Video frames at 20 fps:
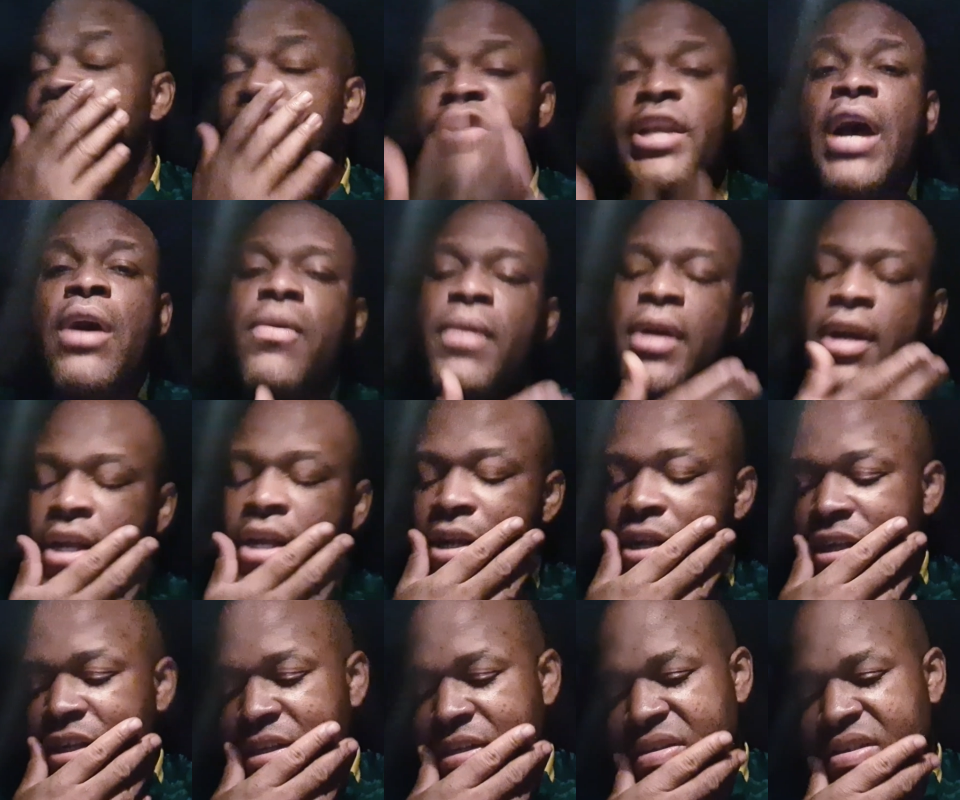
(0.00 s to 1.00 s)
So,
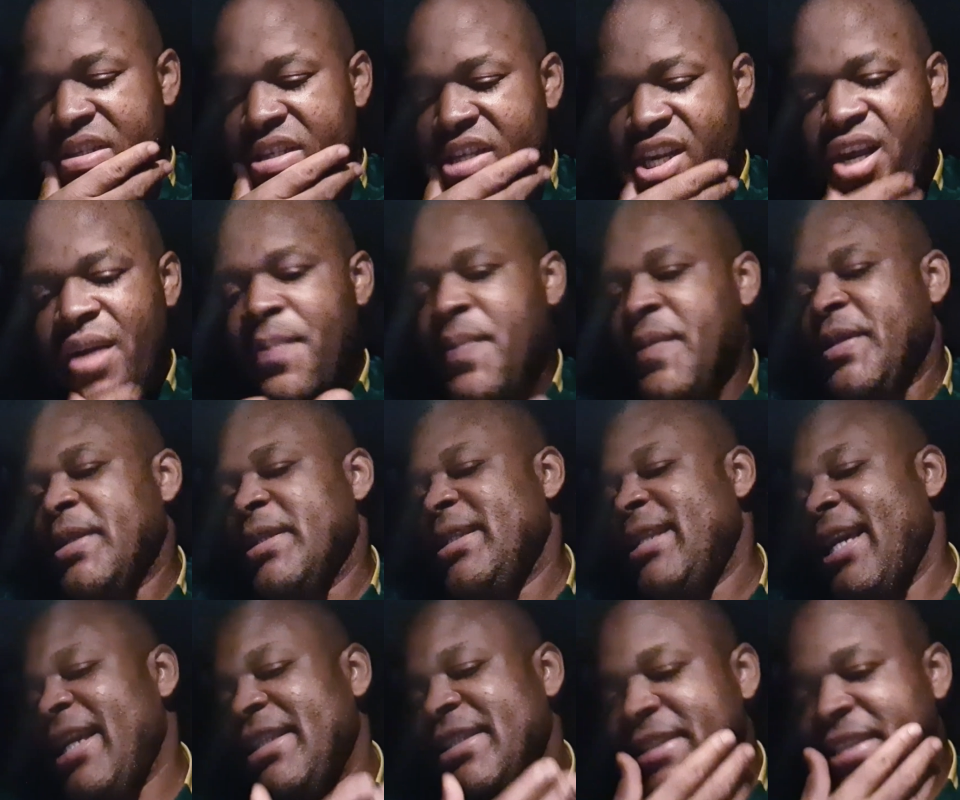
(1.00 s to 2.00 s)
uh, a couple of
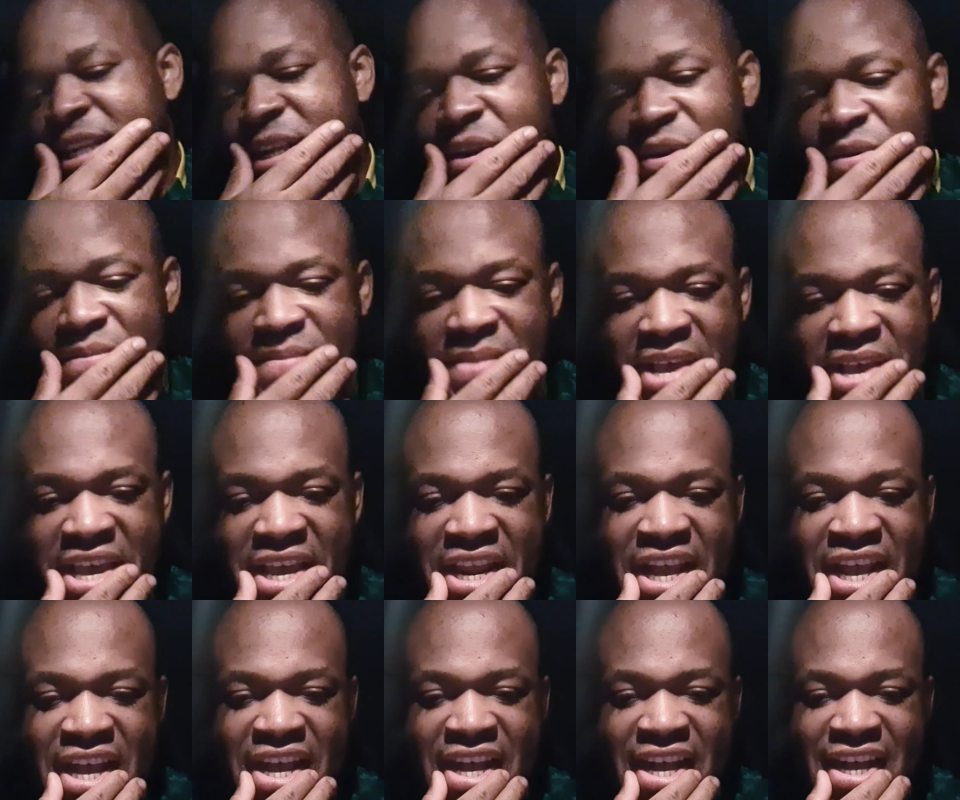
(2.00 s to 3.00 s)
days ago, man,
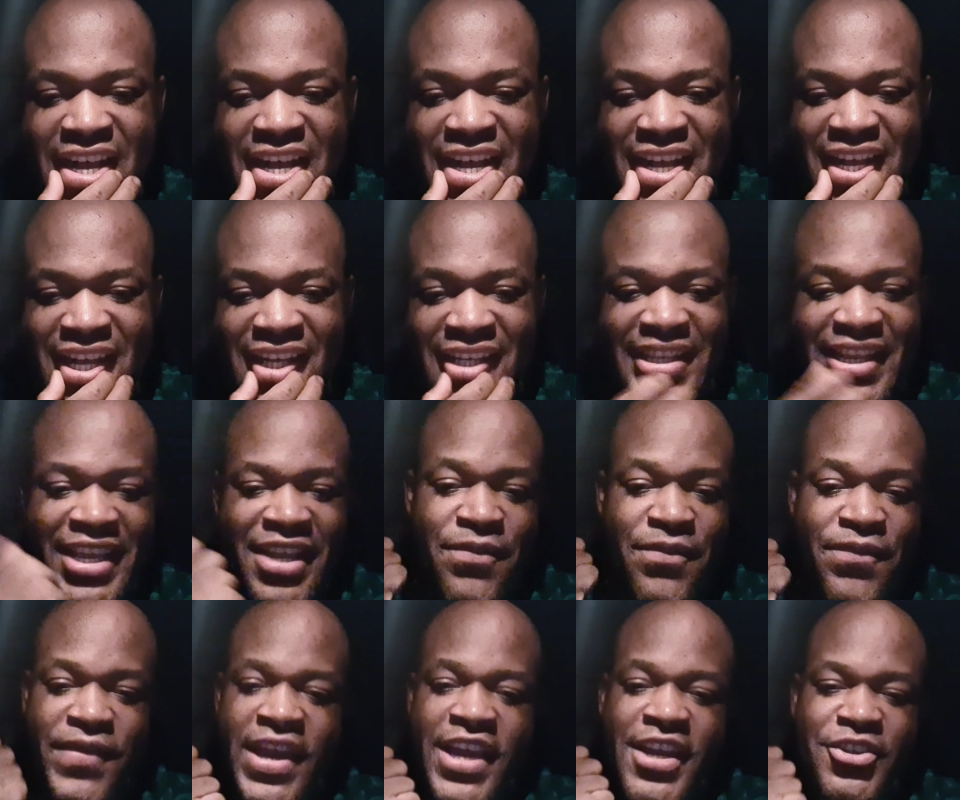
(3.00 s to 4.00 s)
uh, I think
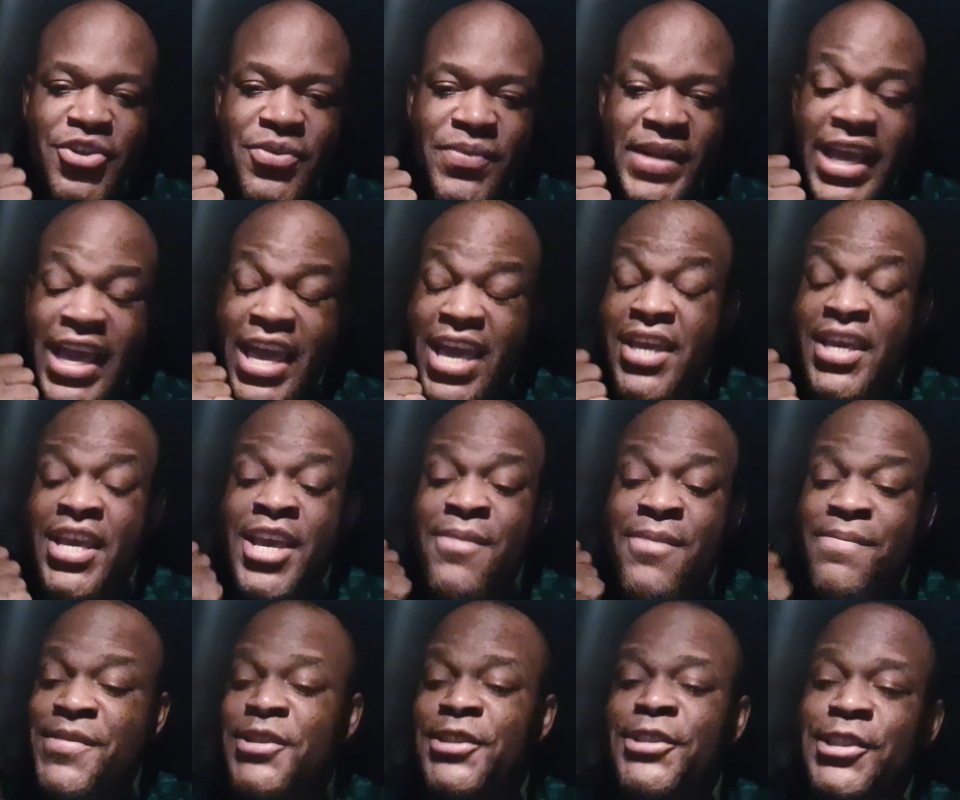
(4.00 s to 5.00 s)
a fan told me, like, hey,
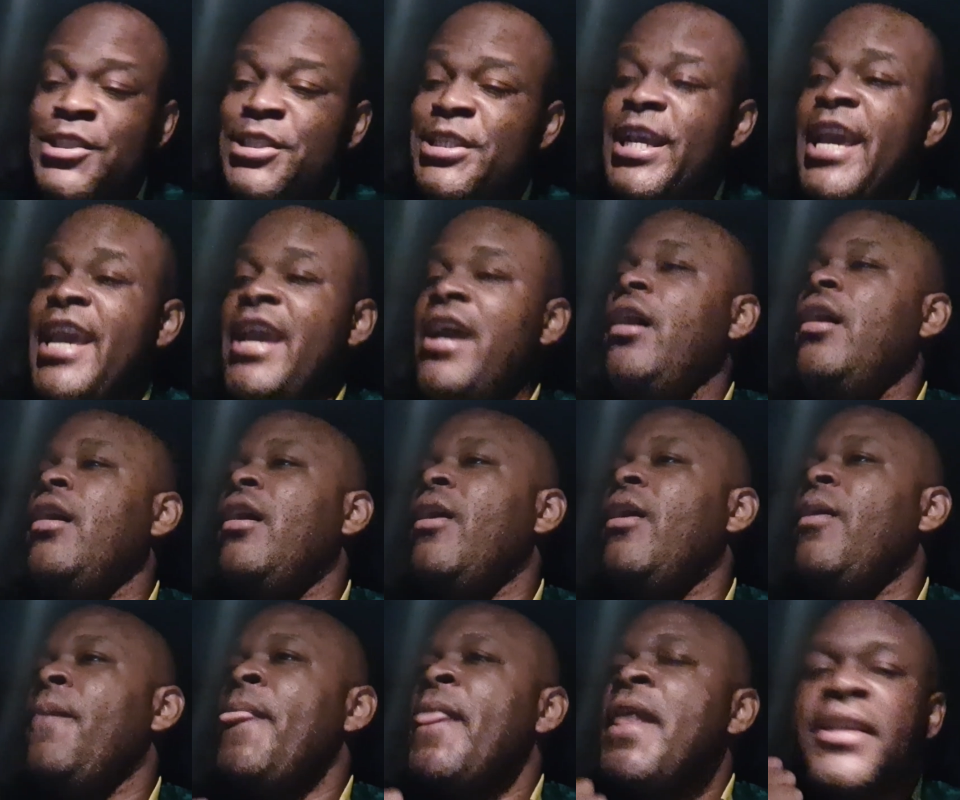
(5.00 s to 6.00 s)
Mister J, um,
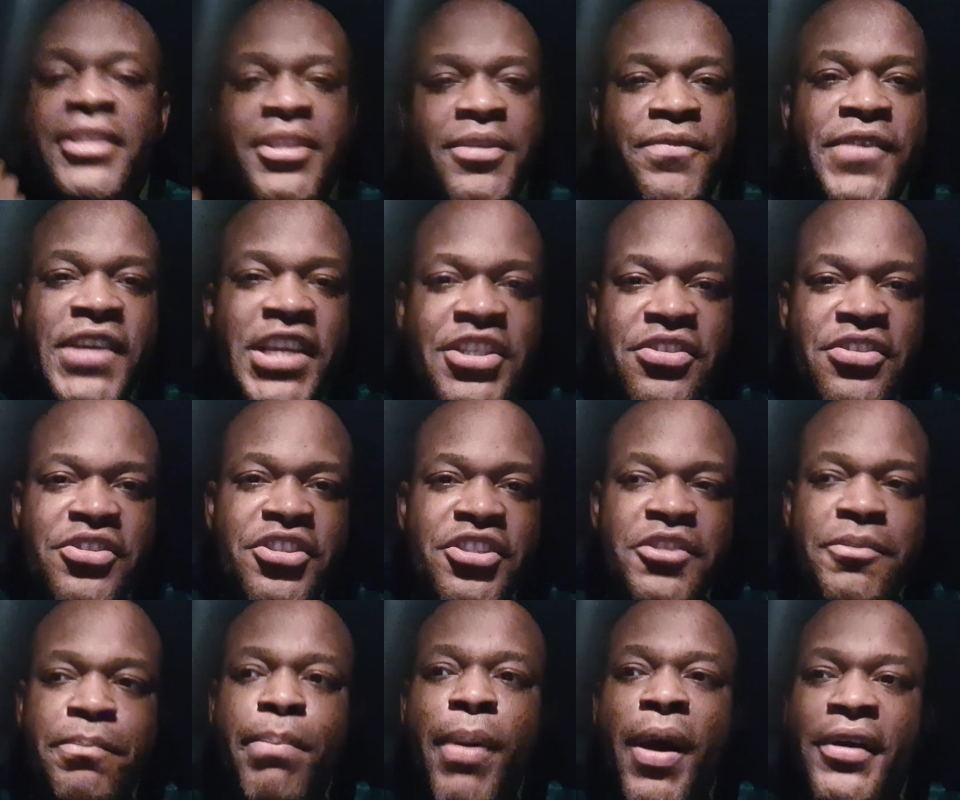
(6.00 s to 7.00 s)
uh, Davido
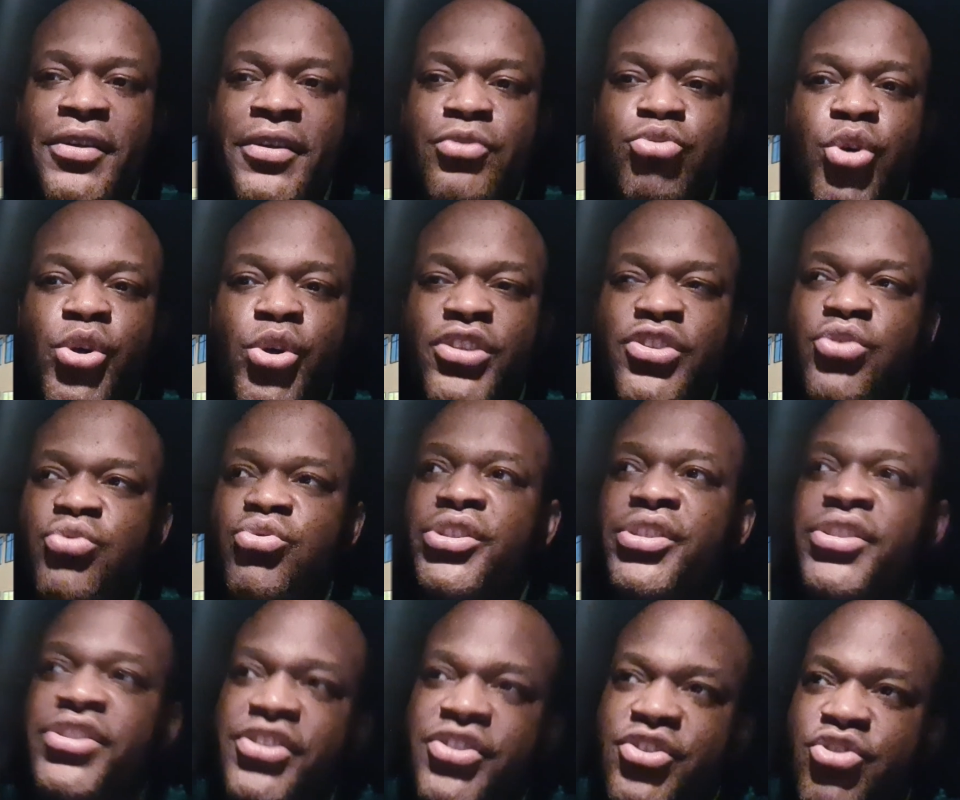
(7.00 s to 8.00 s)
just bought a Rolls
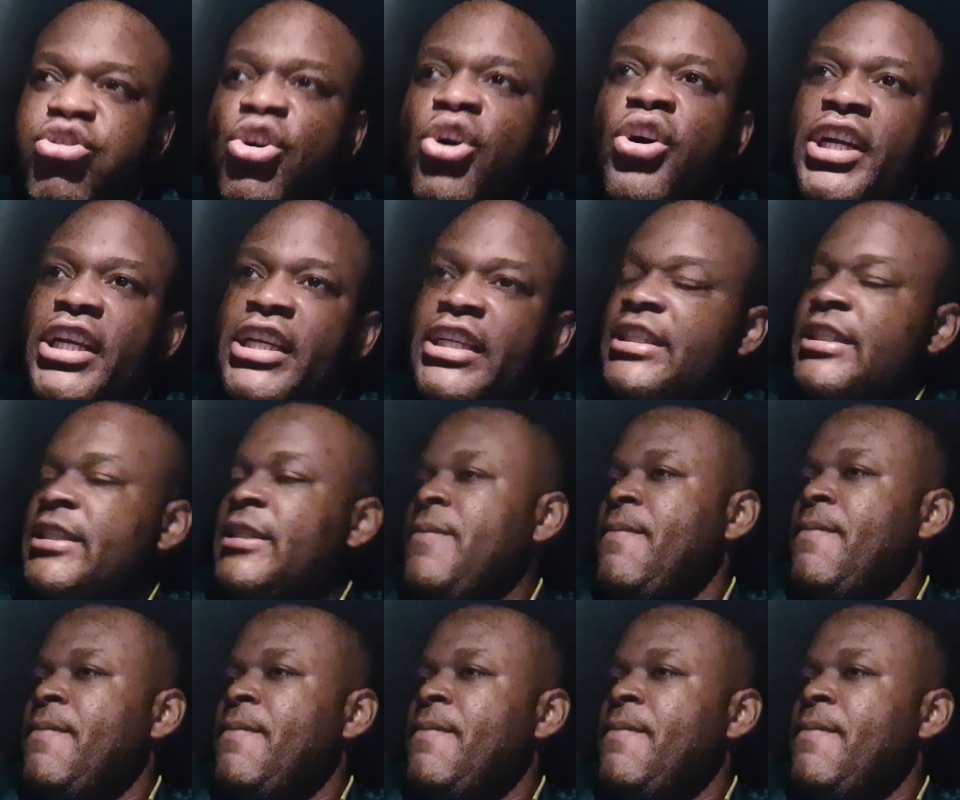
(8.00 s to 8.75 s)
Royce truck.